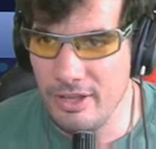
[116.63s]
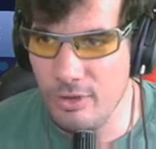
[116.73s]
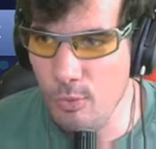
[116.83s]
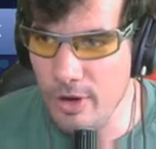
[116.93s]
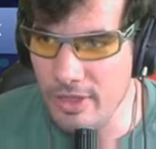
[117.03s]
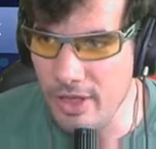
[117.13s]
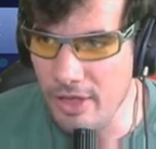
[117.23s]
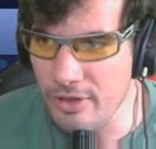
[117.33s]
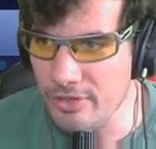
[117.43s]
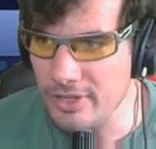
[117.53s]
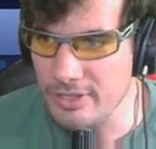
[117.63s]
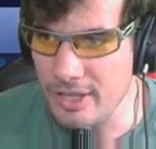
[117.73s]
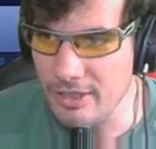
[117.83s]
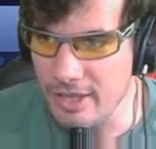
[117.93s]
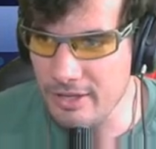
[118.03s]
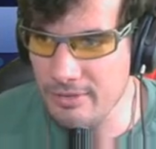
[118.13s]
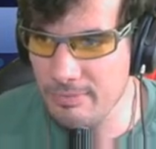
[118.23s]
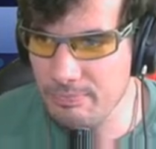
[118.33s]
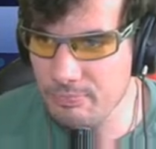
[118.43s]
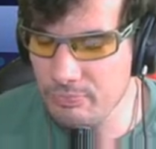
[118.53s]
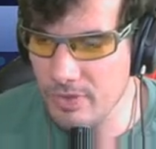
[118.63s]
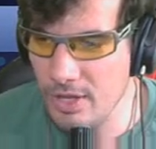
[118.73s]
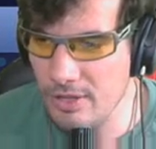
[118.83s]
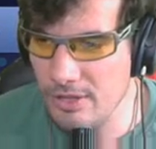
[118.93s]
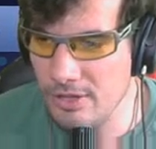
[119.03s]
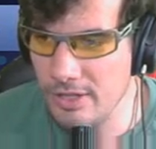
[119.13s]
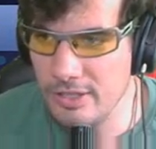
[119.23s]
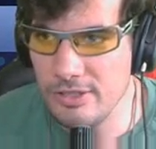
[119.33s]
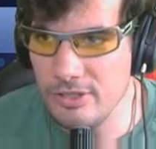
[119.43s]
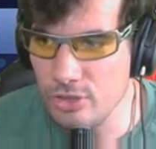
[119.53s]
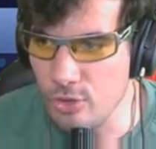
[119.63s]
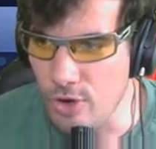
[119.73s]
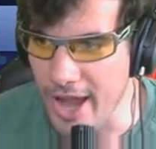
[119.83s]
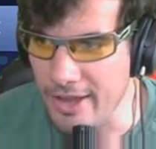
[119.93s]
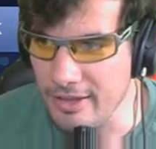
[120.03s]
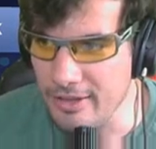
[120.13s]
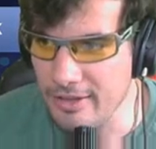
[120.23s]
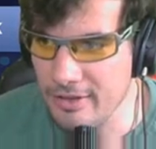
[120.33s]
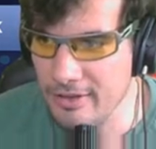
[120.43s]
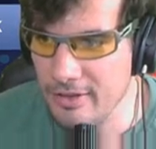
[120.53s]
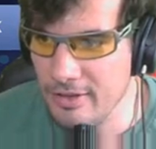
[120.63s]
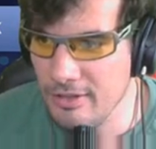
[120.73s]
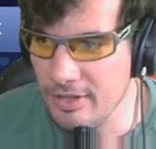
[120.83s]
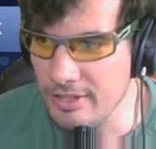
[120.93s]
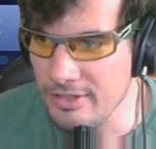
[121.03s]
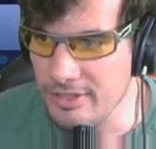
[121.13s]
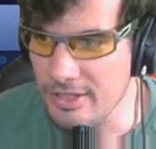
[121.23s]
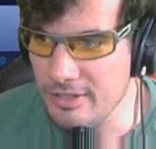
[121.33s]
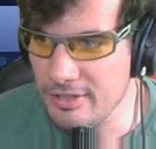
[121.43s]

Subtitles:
One of the other things that is tracking. Let's see.